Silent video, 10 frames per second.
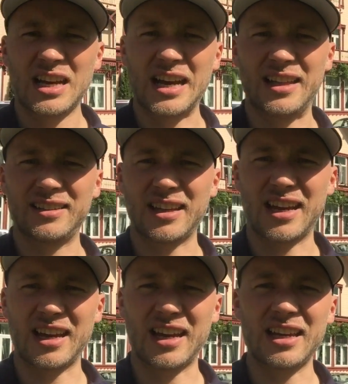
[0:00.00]
And
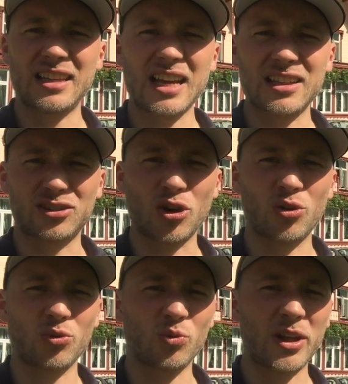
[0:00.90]
yeah,
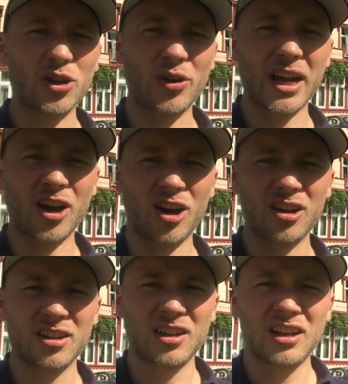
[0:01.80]
so when you're here,
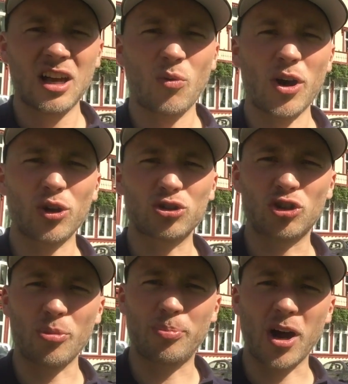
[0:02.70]
why not
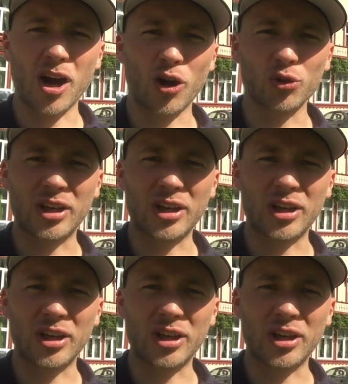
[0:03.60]
stop by